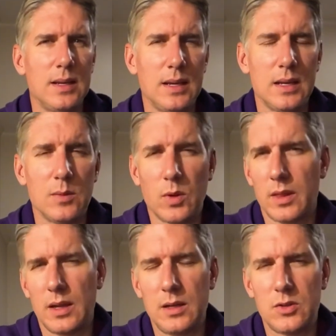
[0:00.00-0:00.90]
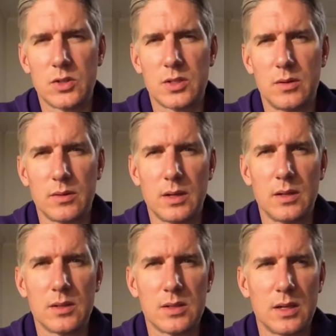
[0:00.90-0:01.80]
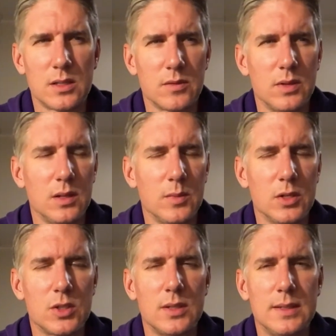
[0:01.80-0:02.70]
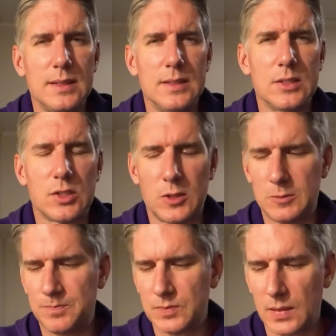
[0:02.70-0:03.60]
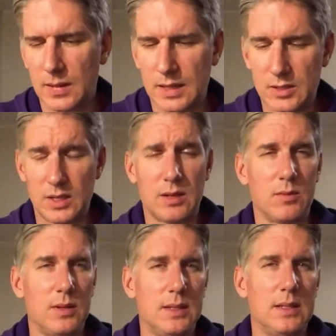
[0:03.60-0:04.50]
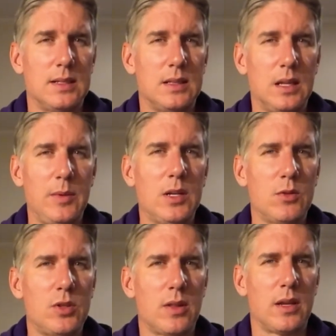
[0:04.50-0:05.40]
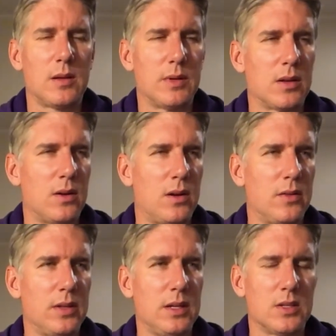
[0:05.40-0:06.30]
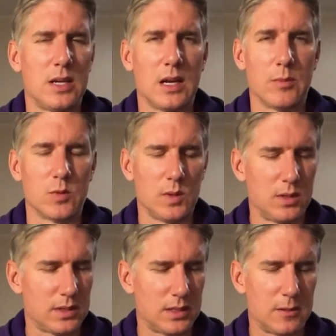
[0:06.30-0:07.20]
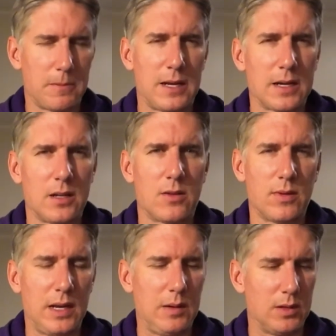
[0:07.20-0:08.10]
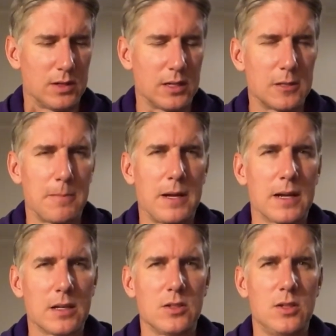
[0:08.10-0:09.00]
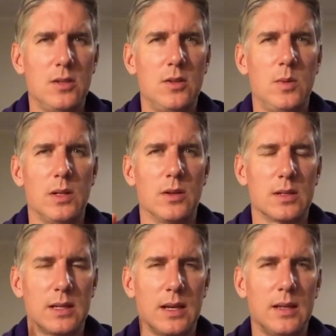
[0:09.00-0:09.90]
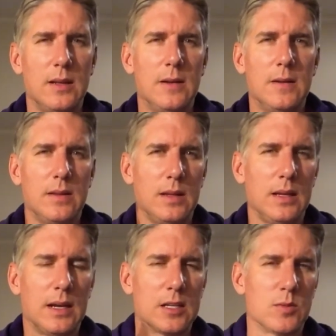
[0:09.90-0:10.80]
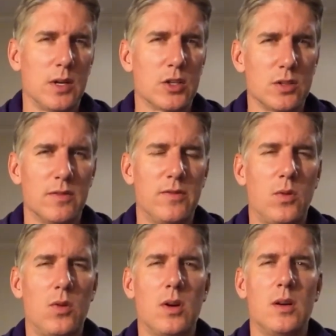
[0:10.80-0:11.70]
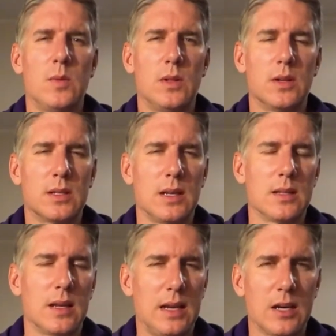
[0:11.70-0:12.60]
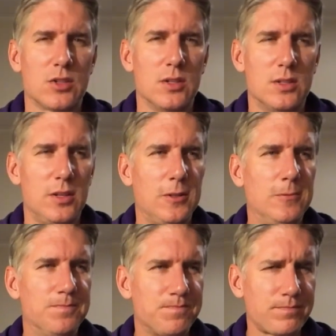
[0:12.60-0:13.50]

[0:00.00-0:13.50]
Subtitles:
And with that, you just don't get as nice of an image. So that's it. Let me know what you think about all of these cameras. We looked at the Pocket 3, we looked at the Pocket 2, we looked at the Osmo Action 4, we looked at the Action 2.